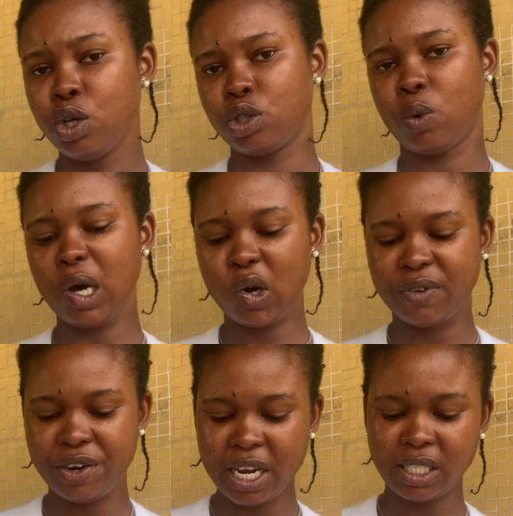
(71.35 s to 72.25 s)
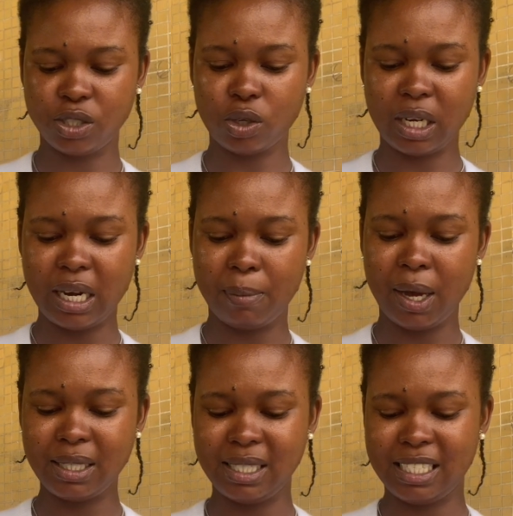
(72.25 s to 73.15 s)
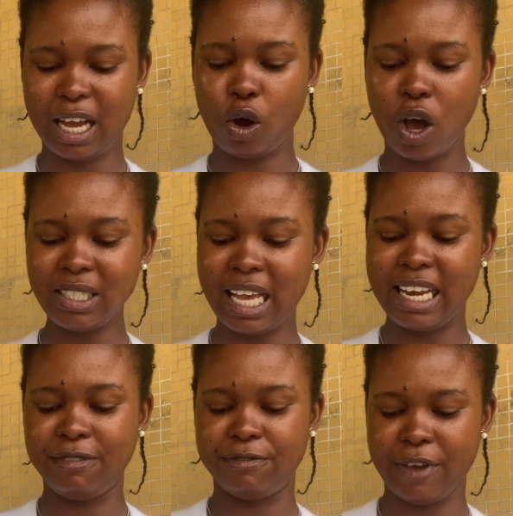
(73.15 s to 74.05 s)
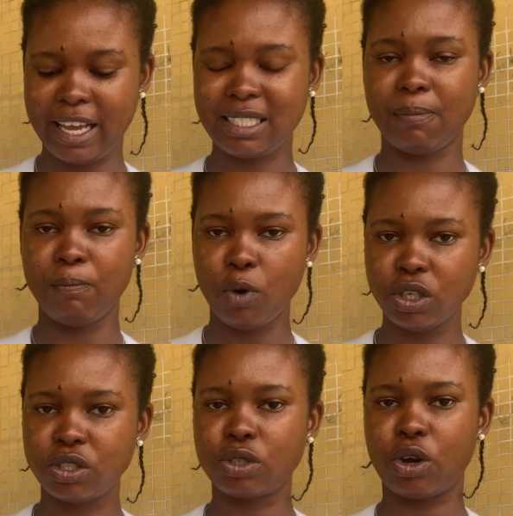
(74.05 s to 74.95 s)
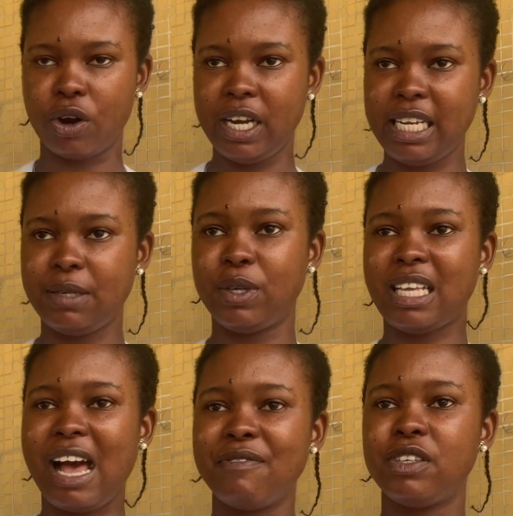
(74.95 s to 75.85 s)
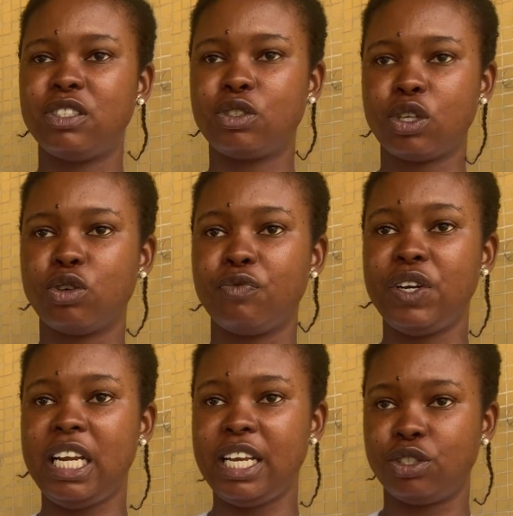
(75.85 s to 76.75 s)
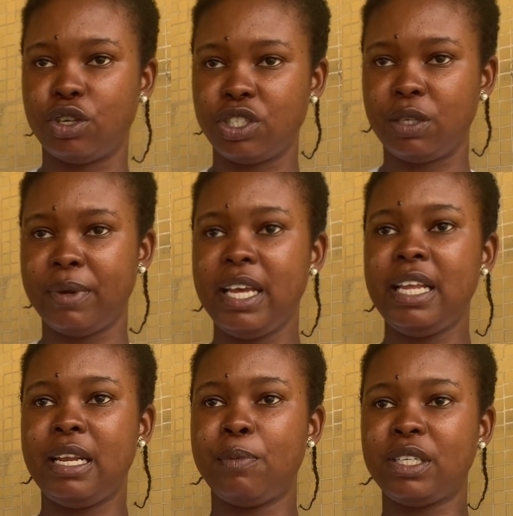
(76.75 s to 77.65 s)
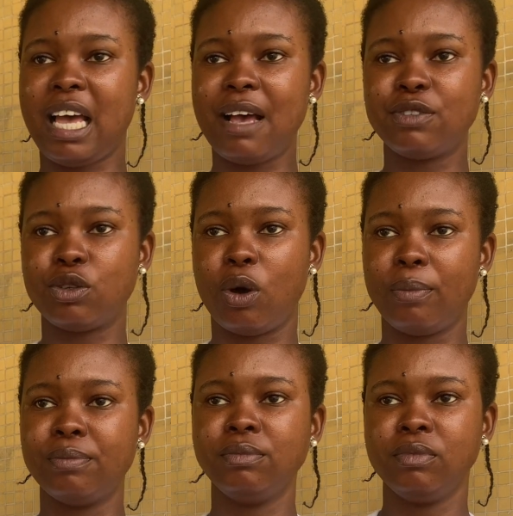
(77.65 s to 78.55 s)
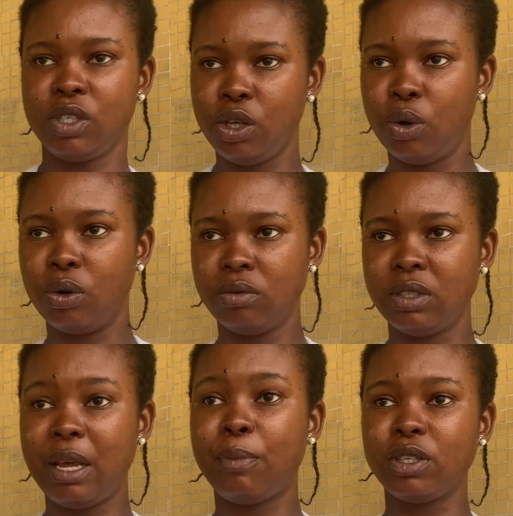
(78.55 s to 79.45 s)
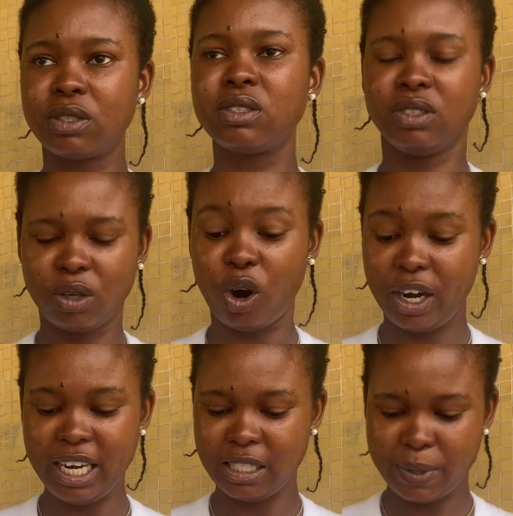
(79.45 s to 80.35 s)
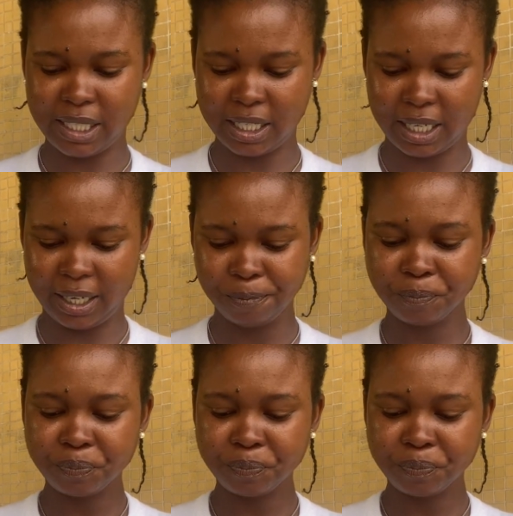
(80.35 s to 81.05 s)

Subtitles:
So what covariance is talking about is that cause and effect must correlate, they must have a sort of relationship, they must have some, they must correlate basically,